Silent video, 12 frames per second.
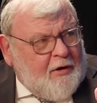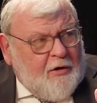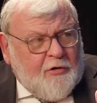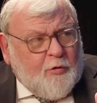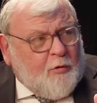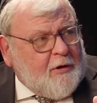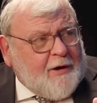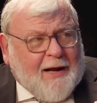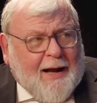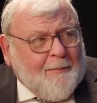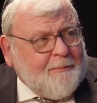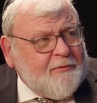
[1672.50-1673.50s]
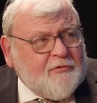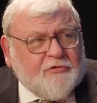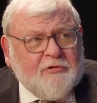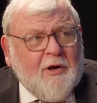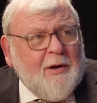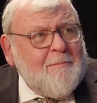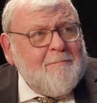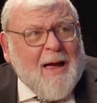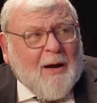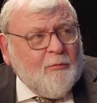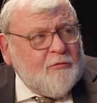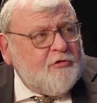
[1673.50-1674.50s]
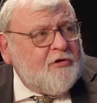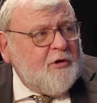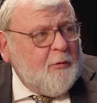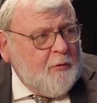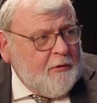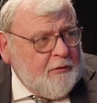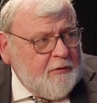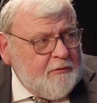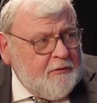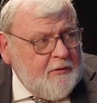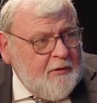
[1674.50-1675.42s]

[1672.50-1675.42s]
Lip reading: you could accomplish mountains in a world.